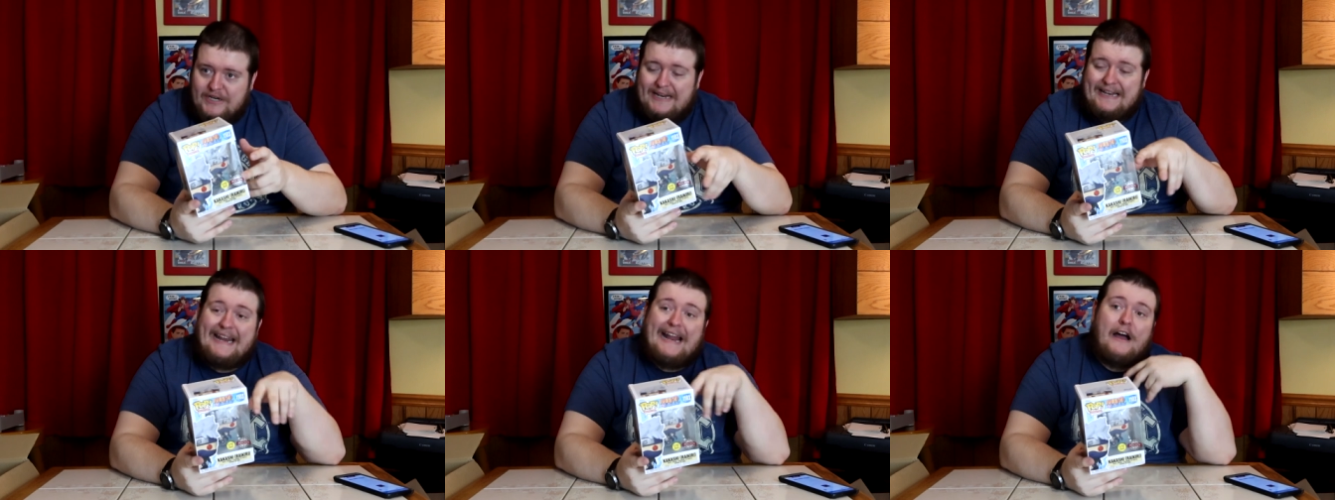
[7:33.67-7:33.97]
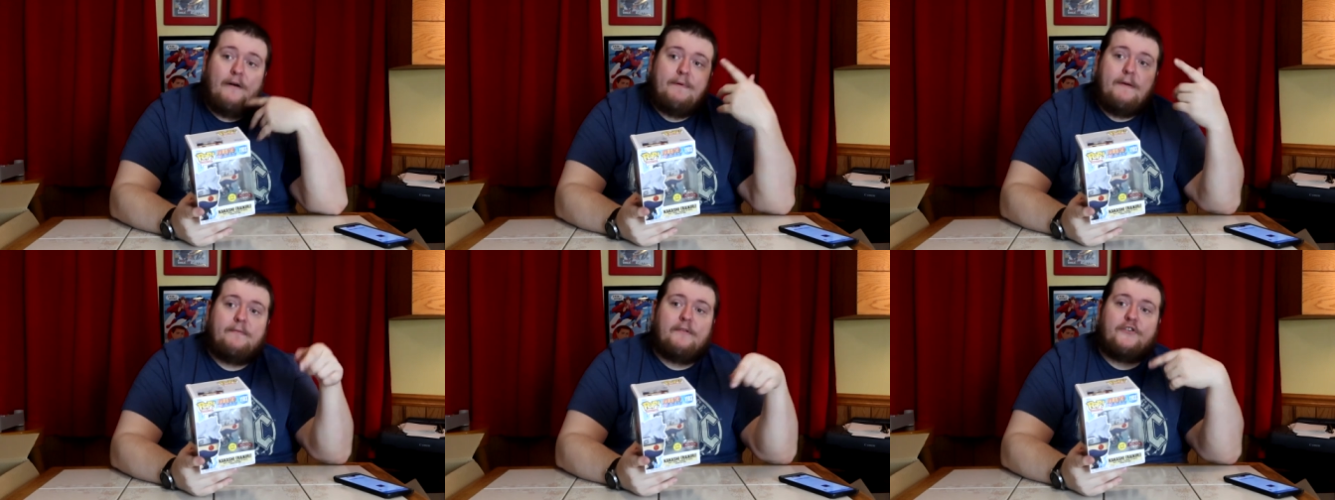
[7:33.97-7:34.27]
and
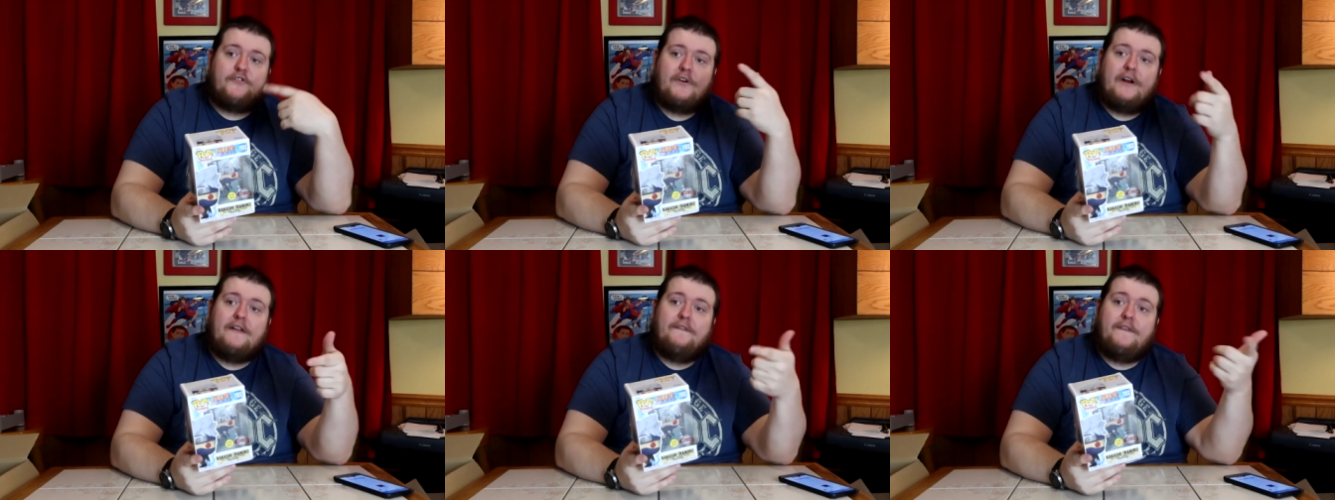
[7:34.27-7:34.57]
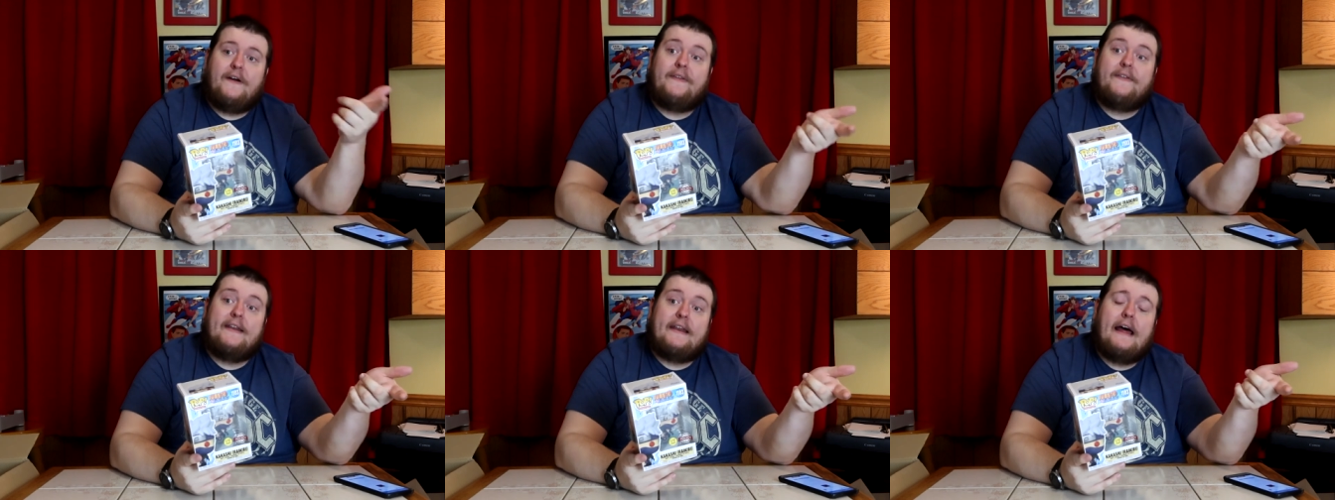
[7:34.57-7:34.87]
now people are trying to
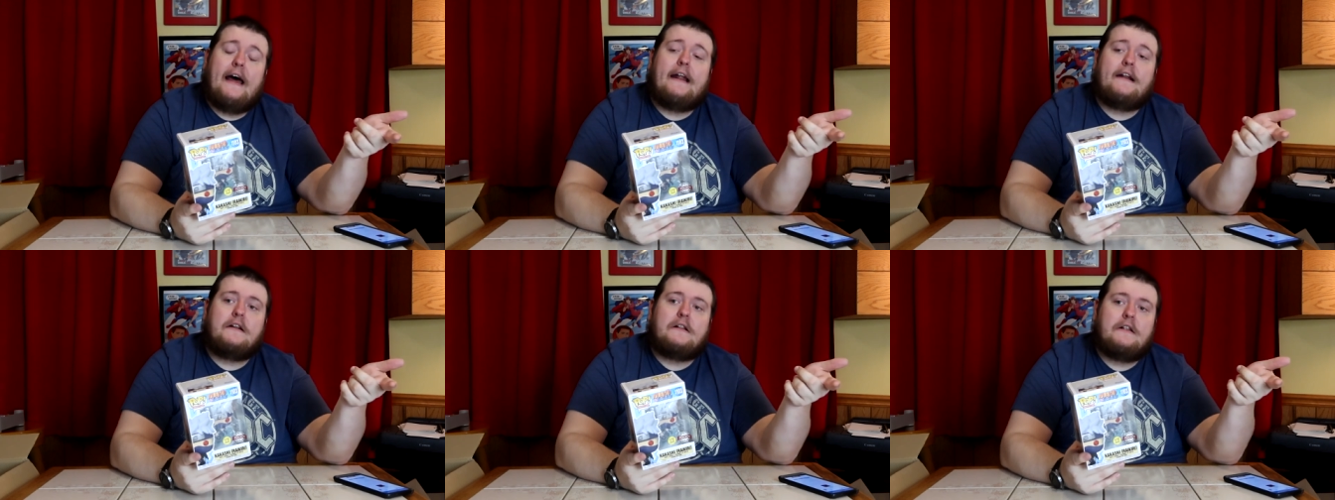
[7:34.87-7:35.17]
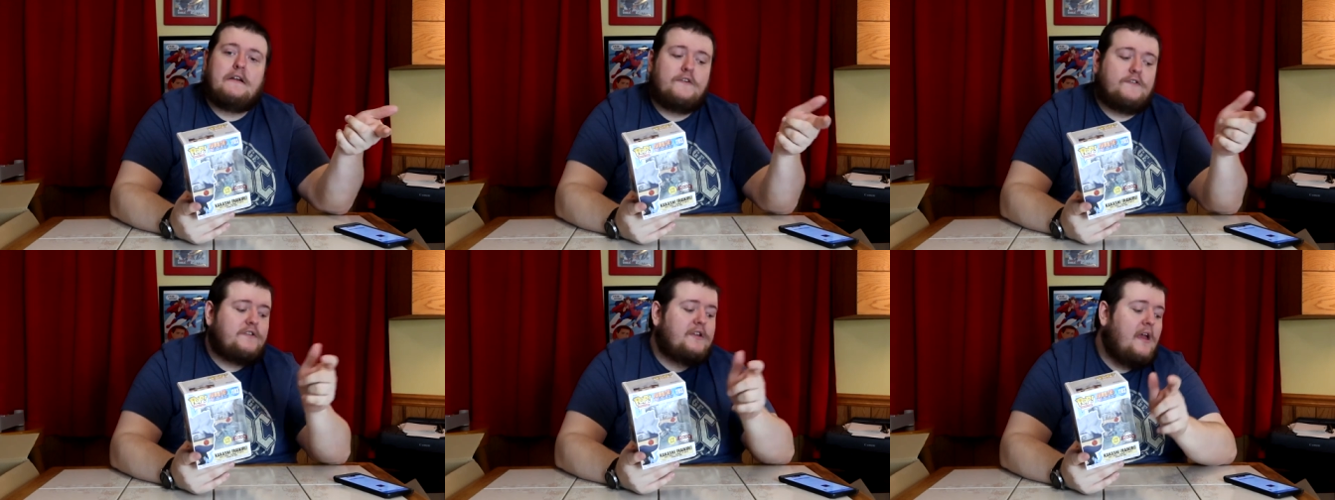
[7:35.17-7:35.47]
find the non
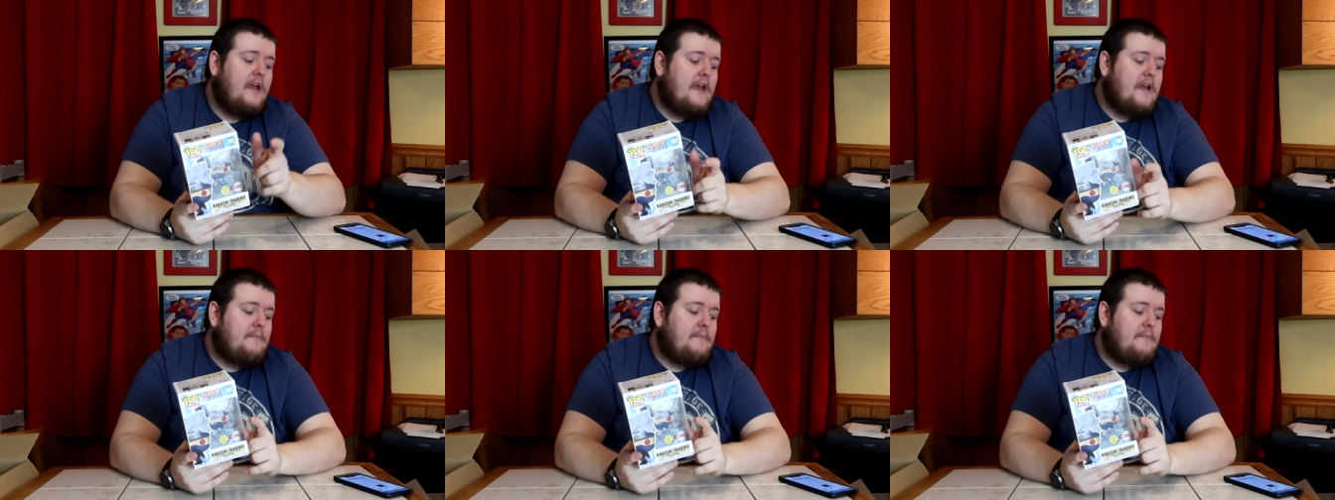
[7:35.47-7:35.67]
glows.